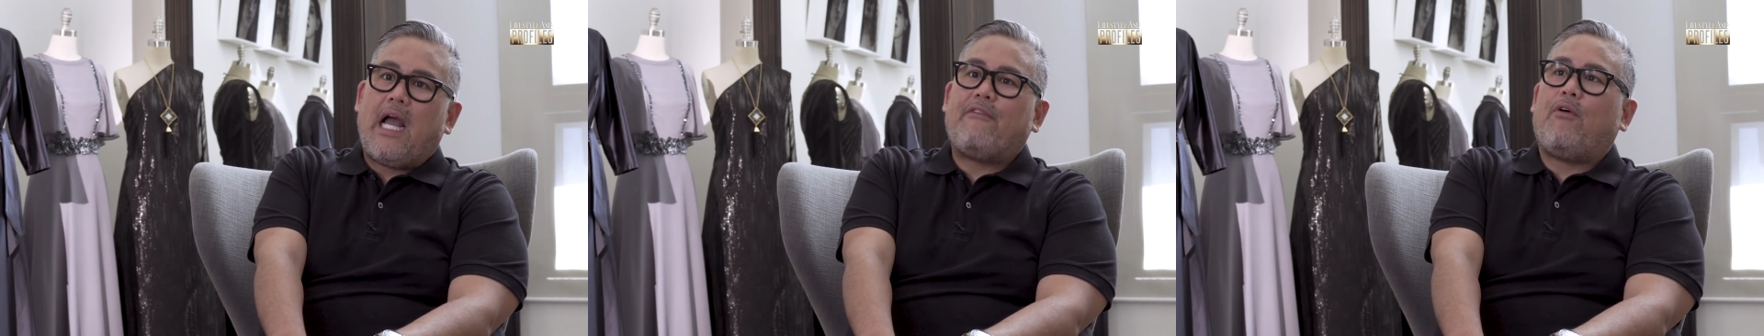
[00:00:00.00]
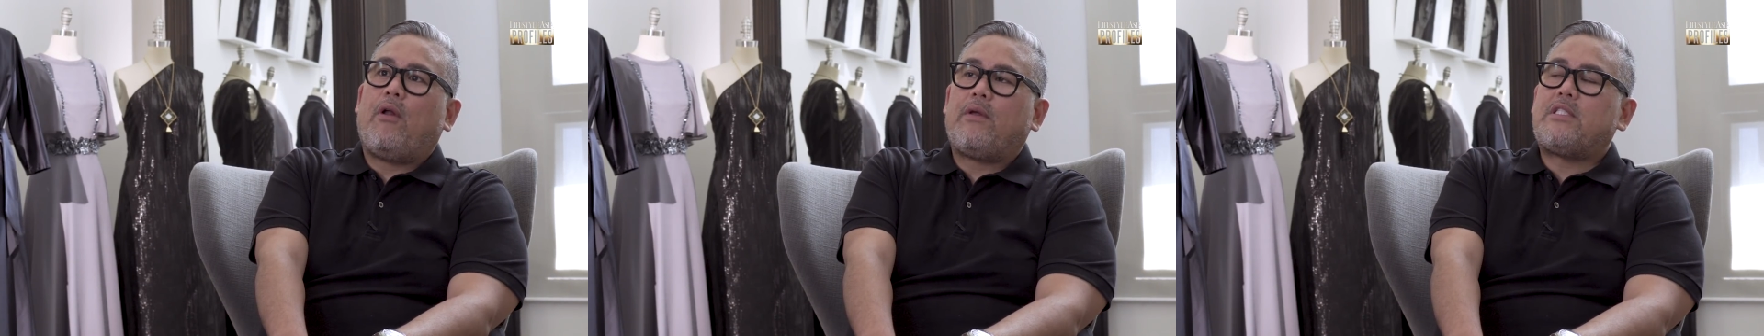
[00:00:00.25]

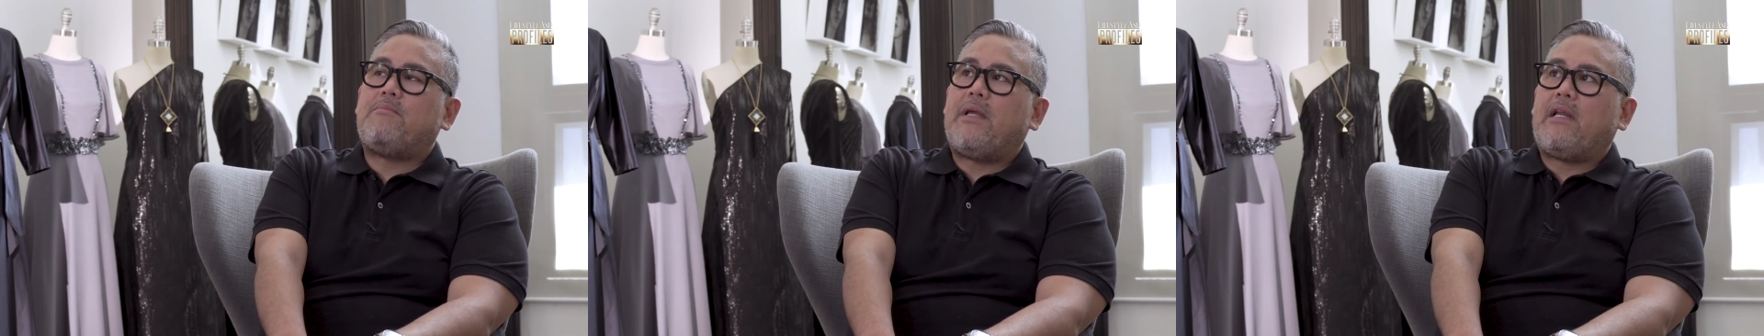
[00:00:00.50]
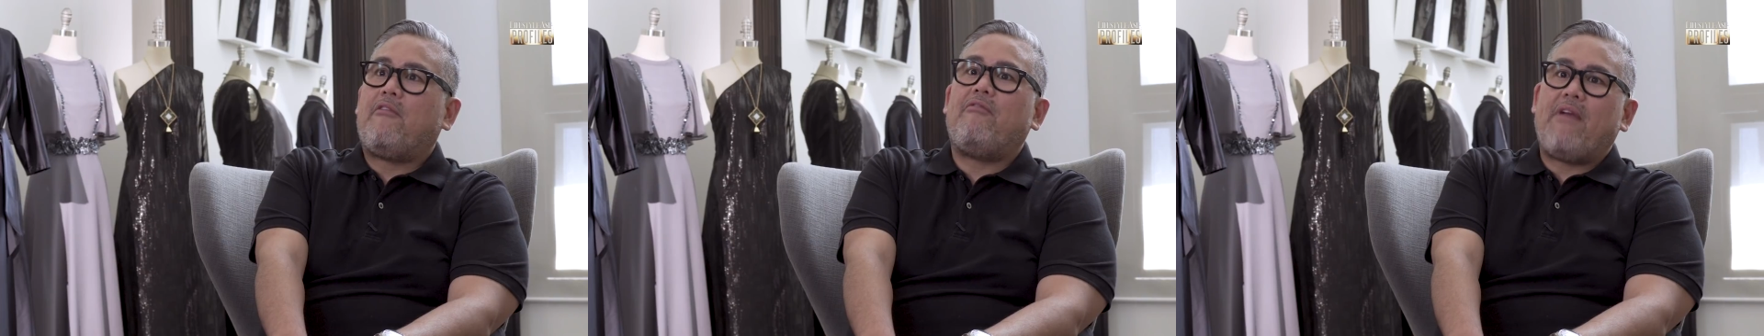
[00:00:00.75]
I've always
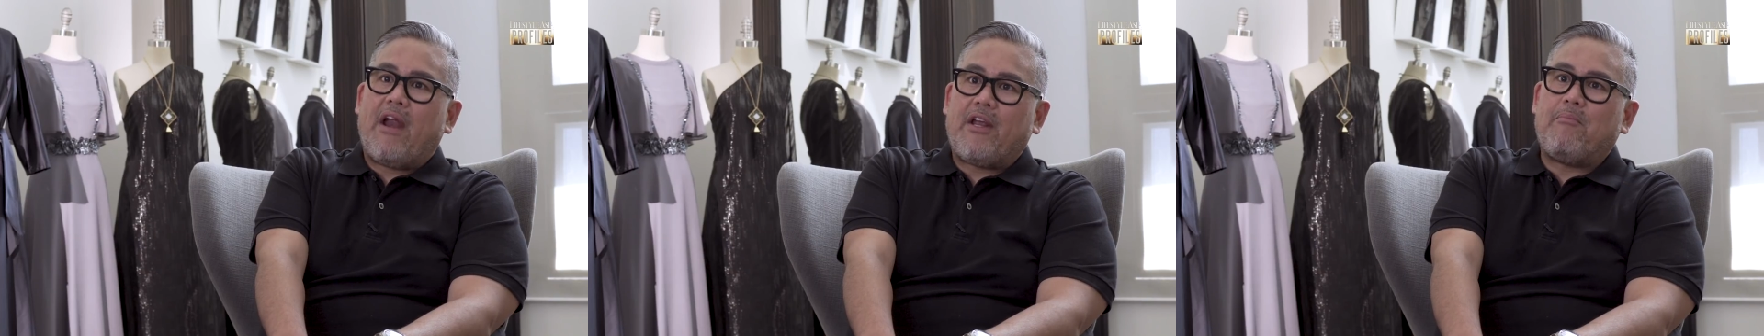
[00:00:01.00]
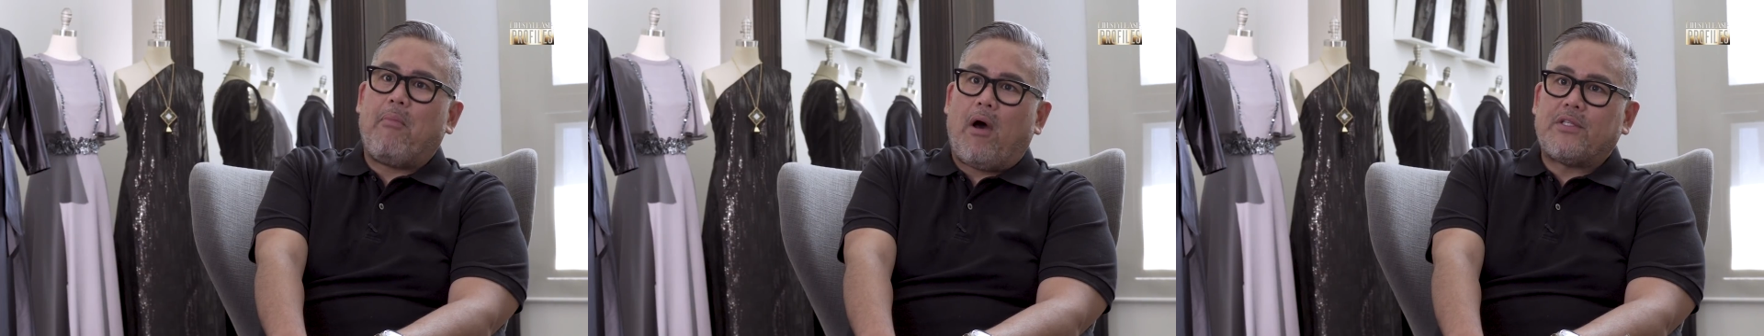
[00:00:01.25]
been a
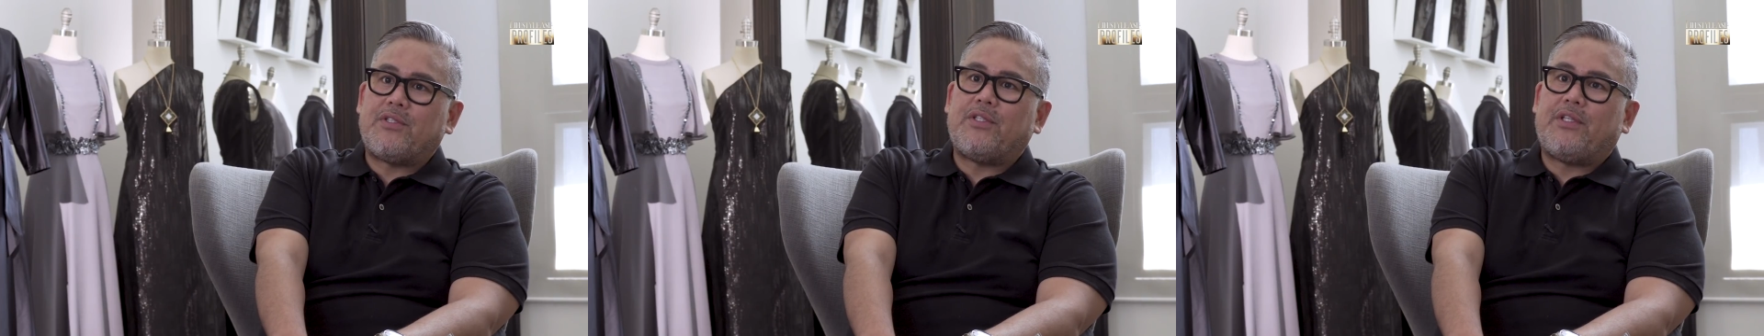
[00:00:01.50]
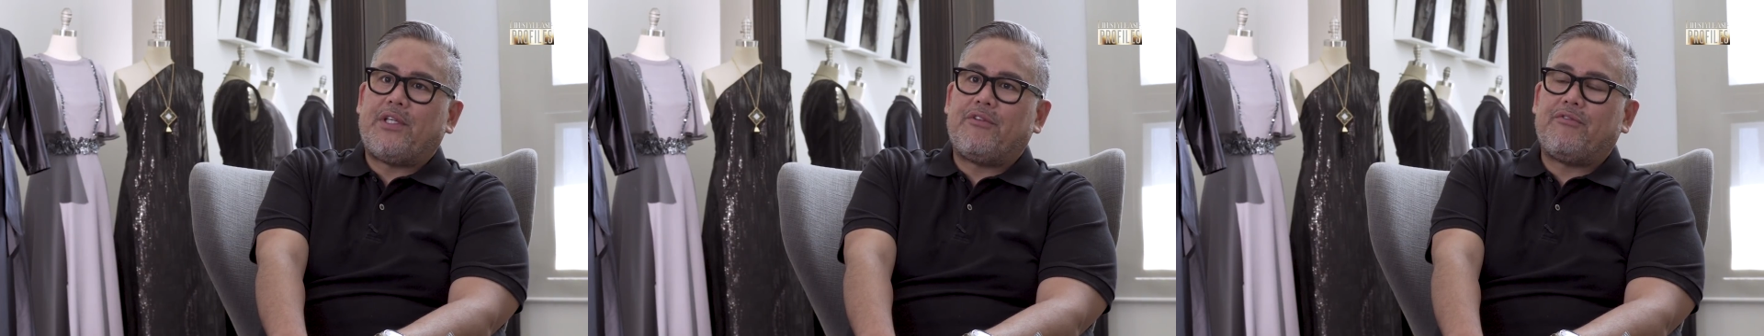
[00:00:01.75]
very
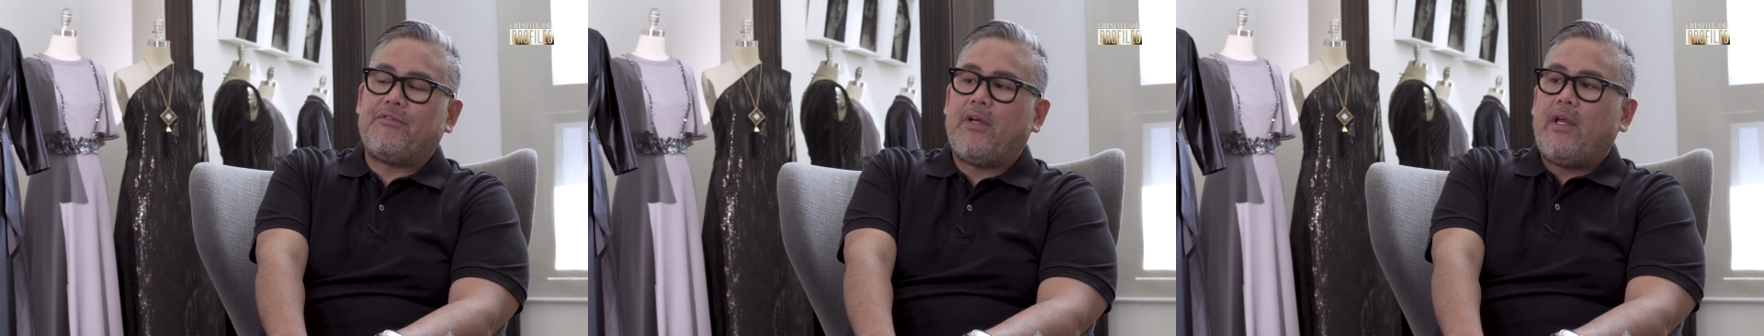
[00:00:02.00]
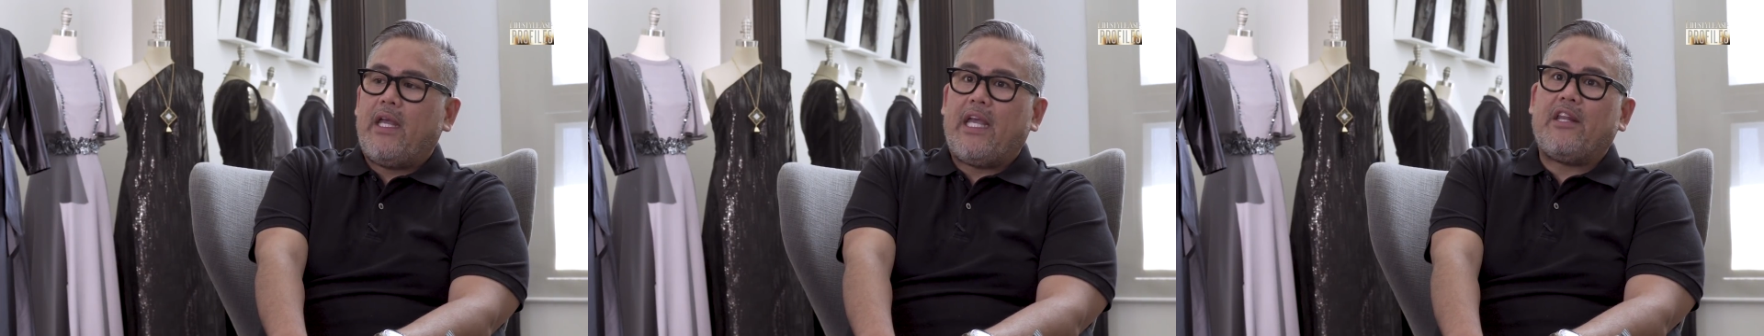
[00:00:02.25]
positive
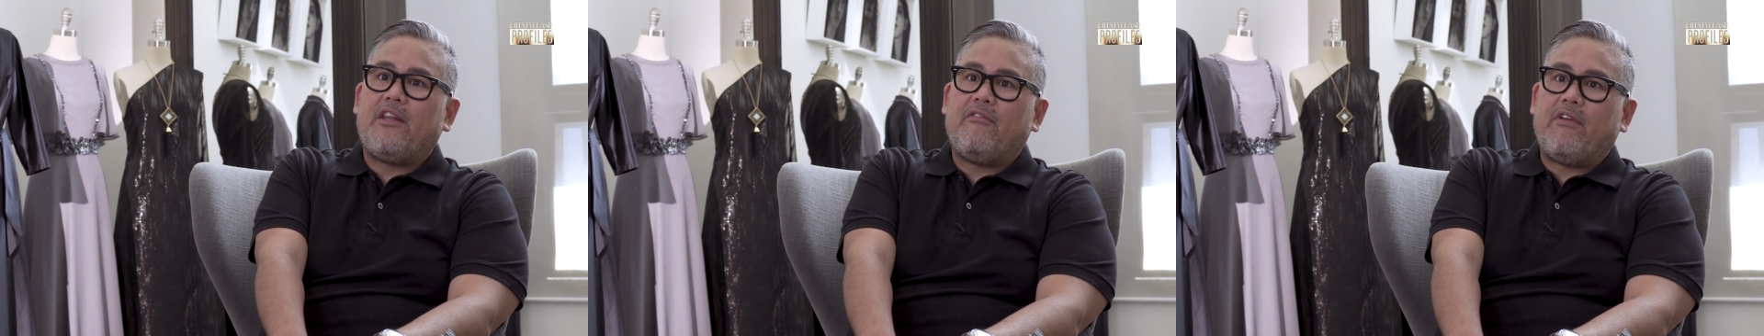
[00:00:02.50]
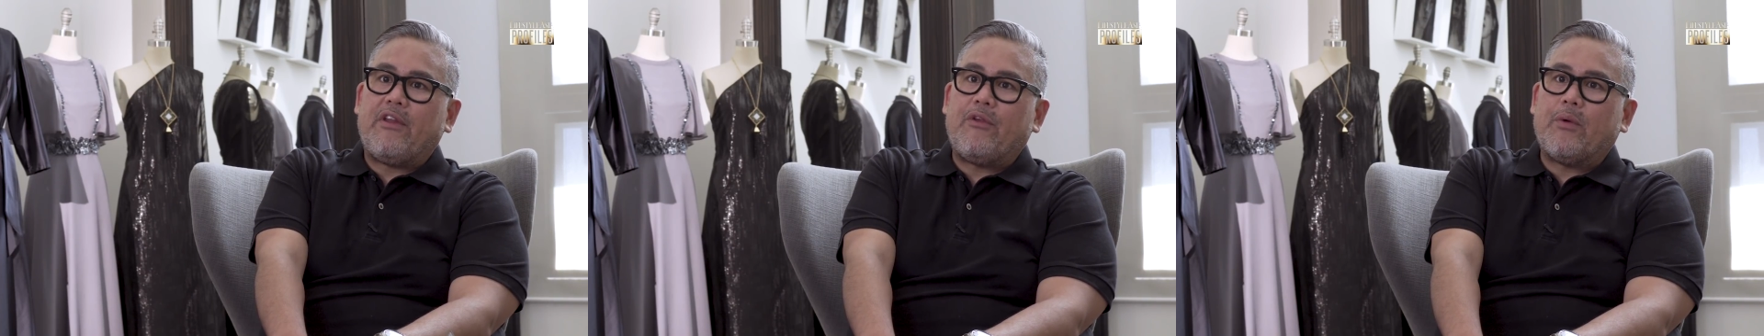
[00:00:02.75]

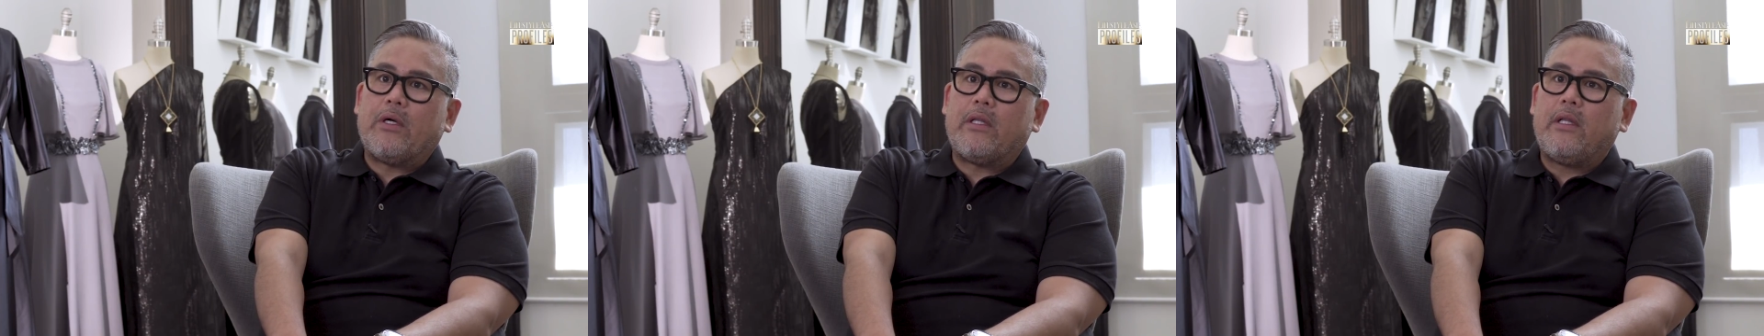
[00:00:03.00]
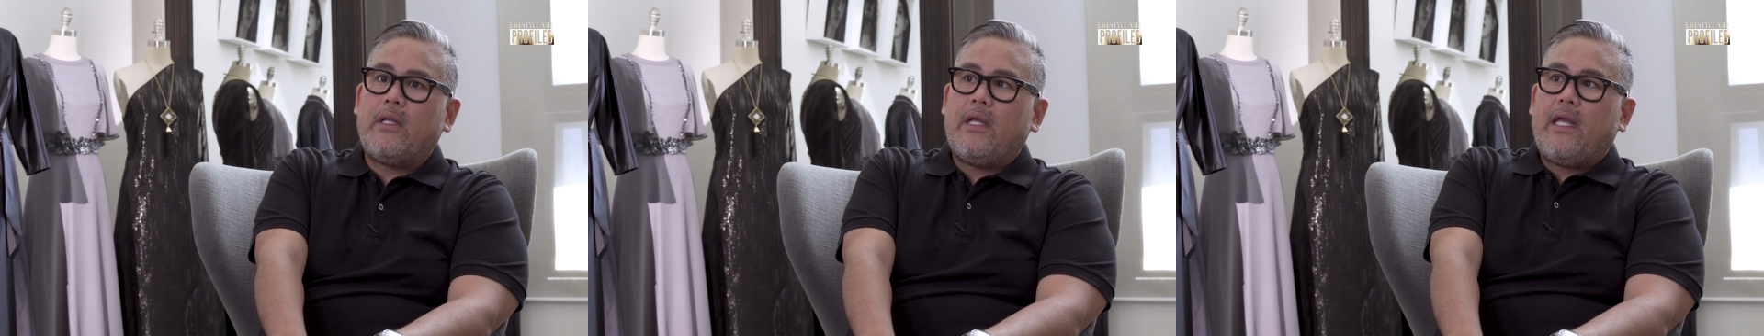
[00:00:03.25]
individual,